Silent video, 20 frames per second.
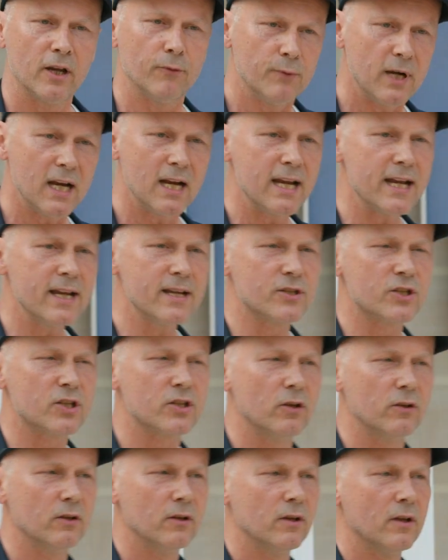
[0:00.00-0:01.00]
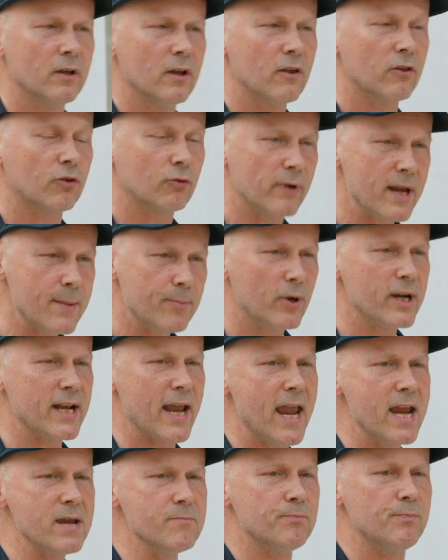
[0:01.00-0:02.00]
It really is
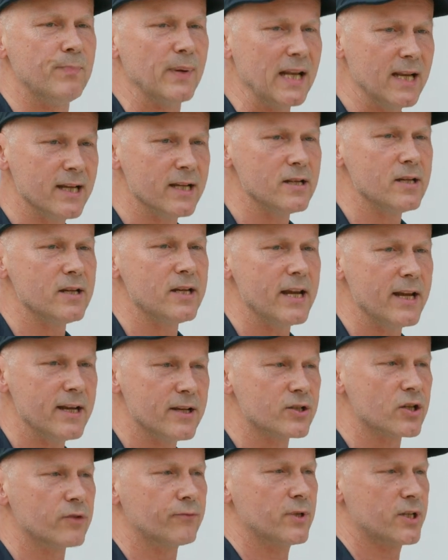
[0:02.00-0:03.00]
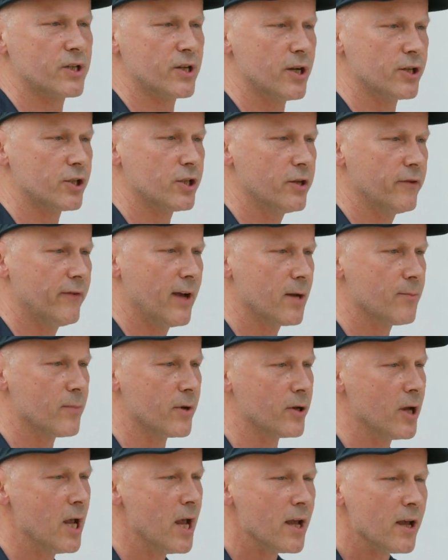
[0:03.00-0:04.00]
3.8 billion years of research and
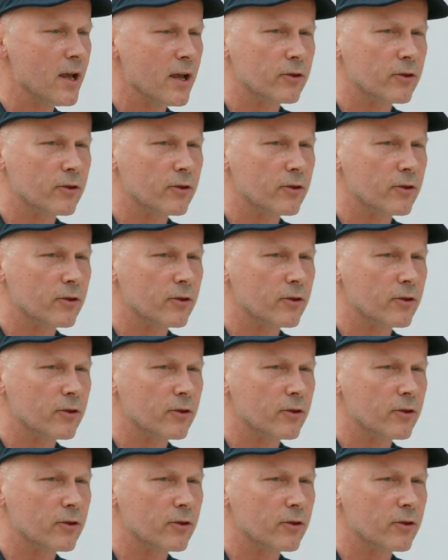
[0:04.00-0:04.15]
development,